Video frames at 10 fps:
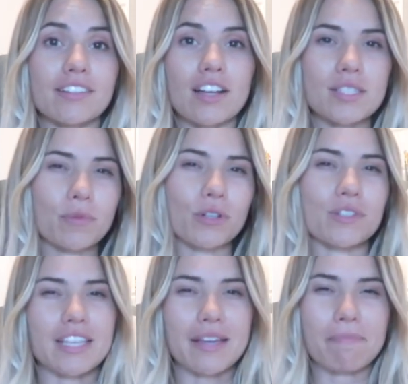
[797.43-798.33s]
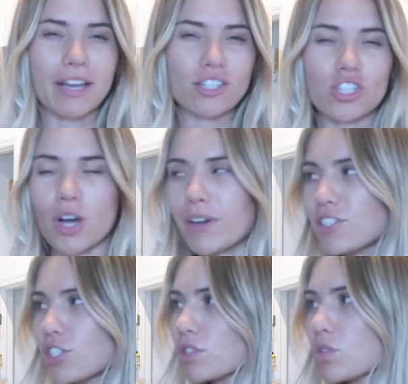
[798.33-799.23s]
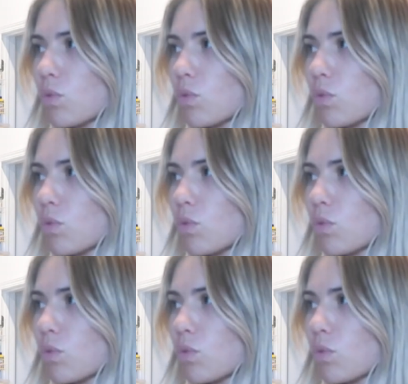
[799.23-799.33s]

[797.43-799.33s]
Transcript: Gossip Girl is like my show. I just